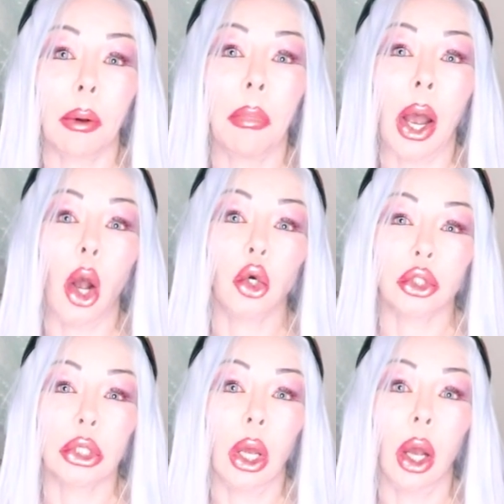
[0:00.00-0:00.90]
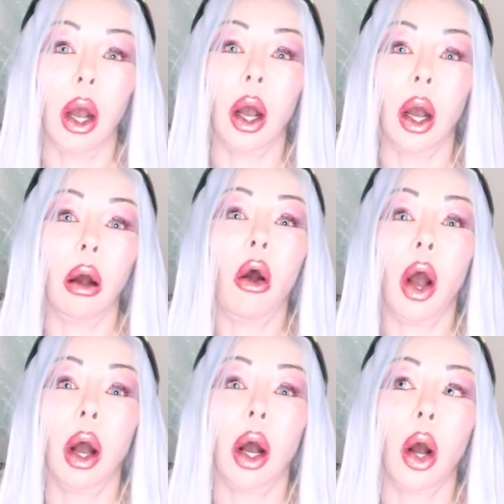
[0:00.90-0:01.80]
about
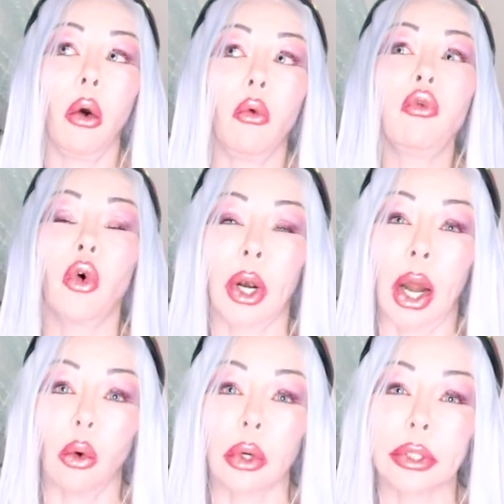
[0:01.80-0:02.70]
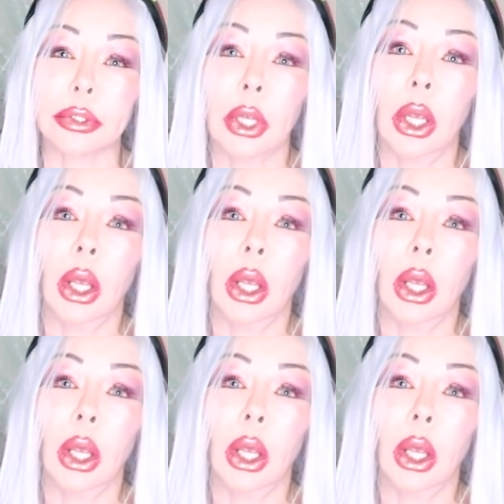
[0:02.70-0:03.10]
4 hours.